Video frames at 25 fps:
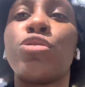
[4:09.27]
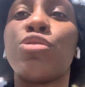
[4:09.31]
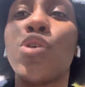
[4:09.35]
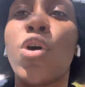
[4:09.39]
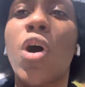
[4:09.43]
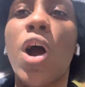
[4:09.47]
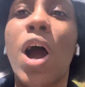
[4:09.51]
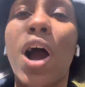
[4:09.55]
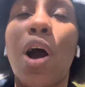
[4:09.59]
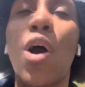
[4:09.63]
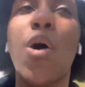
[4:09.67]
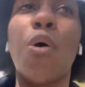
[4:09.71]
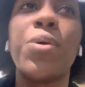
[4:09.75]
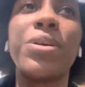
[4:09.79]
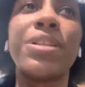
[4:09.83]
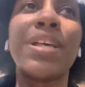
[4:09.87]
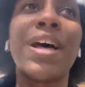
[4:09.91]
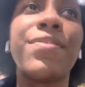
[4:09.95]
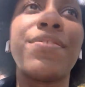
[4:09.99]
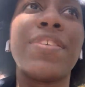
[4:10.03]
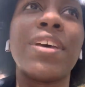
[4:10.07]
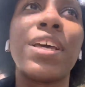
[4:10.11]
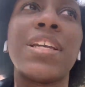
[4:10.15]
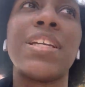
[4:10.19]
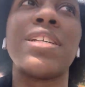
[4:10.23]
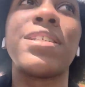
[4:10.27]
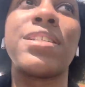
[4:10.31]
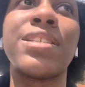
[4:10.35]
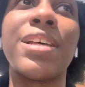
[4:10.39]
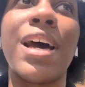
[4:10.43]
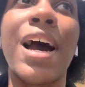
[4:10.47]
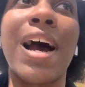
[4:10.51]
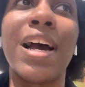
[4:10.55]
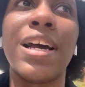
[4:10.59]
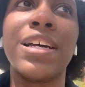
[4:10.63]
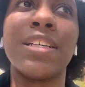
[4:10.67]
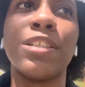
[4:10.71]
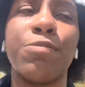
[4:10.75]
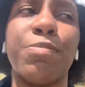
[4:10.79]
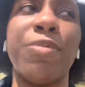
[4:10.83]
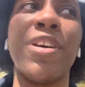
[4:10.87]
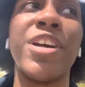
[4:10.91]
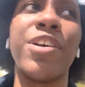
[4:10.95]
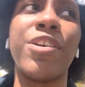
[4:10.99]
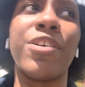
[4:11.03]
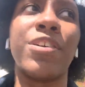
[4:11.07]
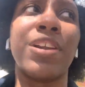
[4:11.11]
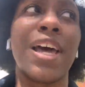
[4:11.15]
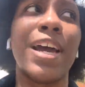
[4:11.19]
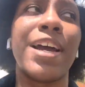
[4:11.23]
so i always have to get a size
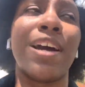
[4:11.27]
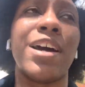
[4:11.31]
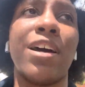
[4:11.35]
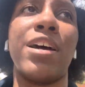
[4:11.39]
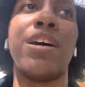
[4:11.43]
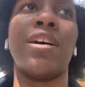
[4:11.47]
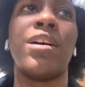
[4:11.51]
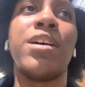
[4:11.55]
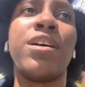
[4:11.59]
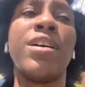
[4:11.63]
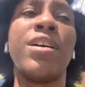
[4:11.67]
bigger like a